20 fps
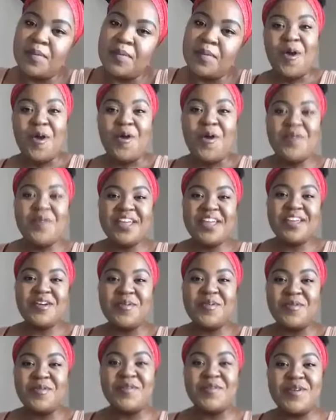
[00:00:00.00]
we,
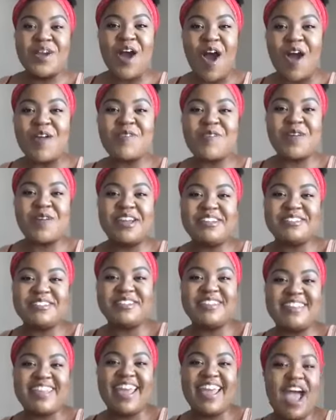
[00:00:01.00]
we we can't wait to
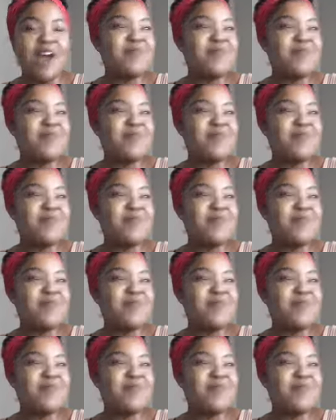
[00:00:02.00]
hear